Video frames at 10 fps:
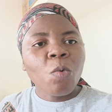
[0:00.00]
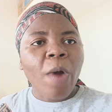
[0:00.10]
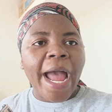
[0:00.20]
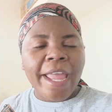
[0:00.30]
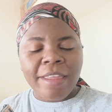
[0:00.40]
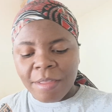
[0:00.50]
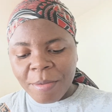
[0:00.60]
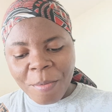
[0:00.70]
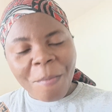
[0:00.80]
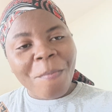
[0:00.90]
like
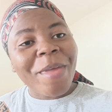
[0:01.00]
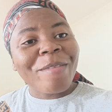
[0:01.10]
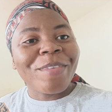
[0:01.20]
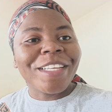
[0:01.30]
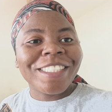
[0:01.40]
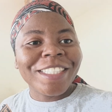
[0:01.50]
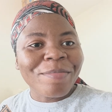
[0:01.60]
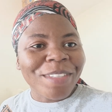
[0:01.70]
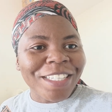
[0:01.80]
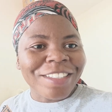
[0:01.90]
baby
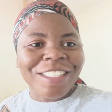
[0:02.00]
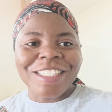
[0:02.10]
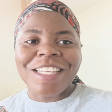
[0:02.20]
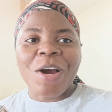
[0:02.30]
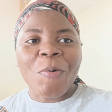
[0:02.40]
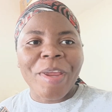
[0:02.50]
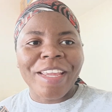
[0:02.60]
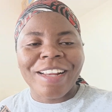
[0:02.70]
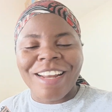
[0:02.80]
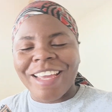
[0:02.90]
Chim is
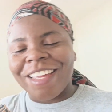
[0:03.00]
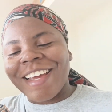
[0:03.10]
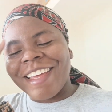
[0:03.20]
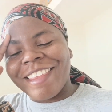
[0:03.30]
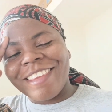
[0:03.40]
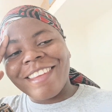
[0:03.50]
awake. Like guys,